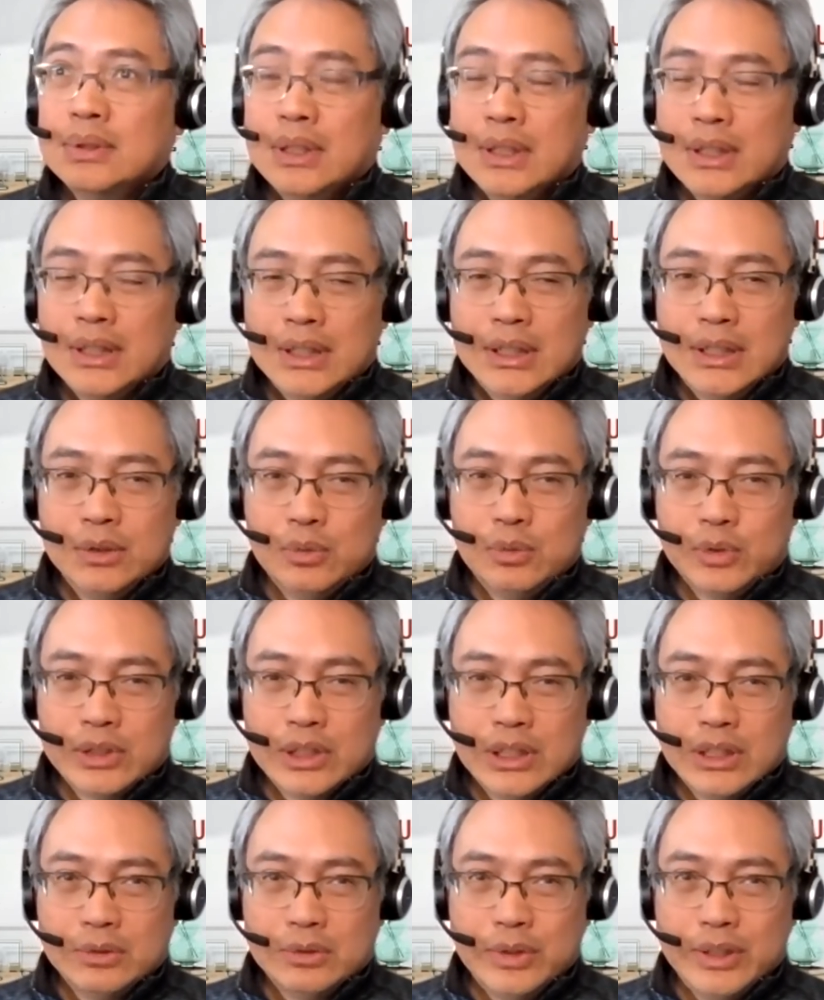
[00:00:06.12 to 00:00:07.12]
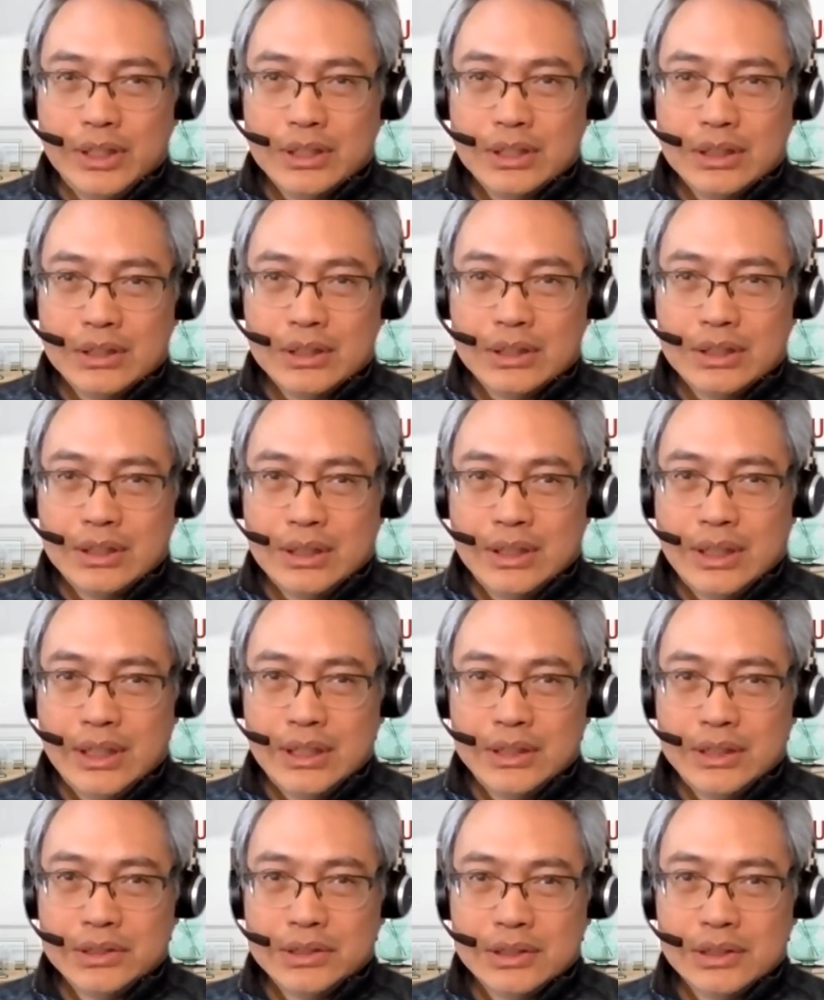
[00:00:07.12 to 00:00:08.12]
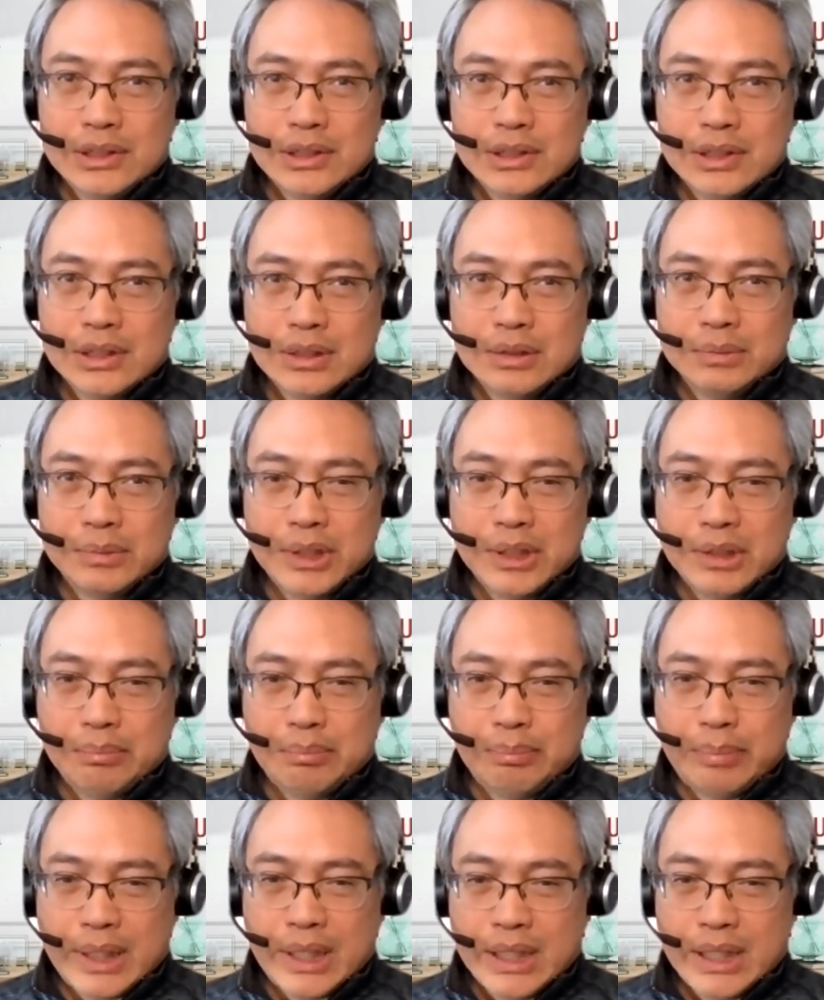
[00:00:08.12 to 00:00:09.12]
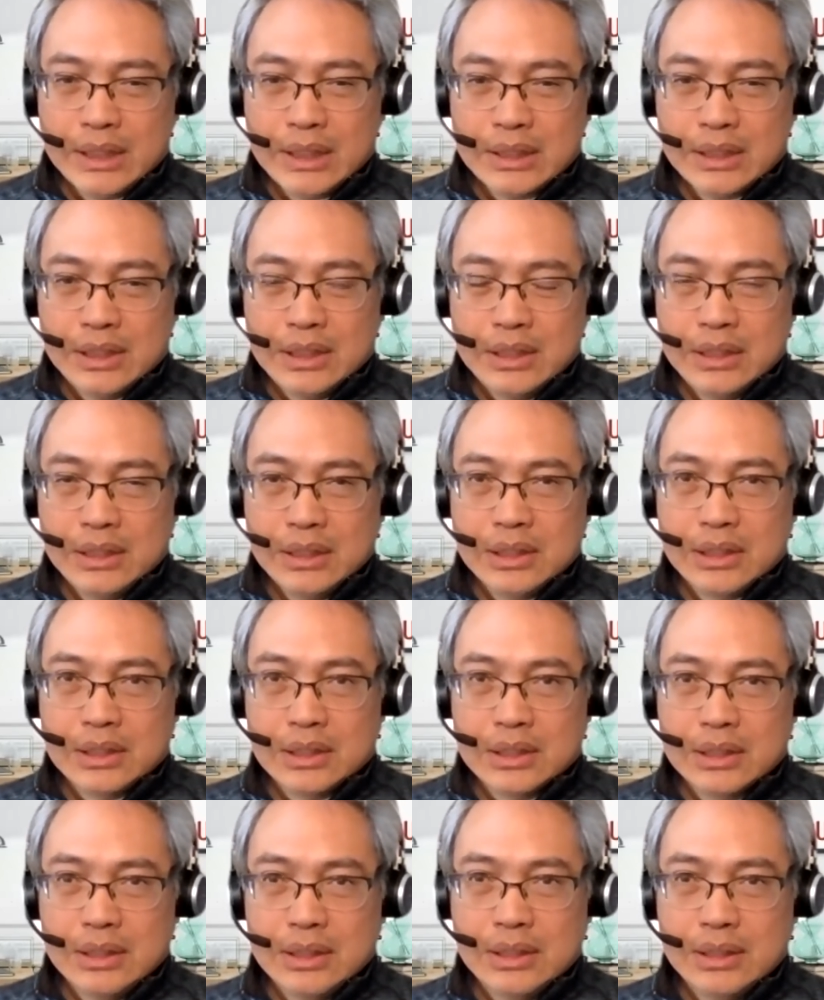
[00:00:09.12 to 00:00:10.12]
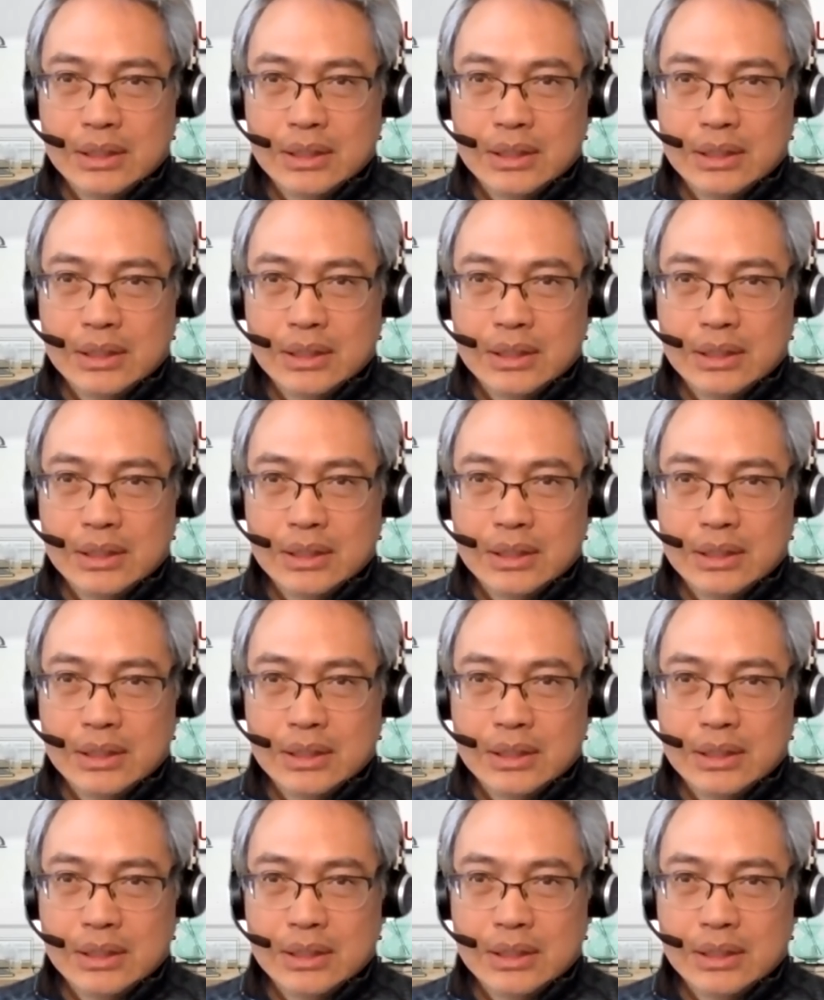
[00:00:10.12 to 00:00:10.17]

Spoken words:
We're gonna wait on Hazel coming back here.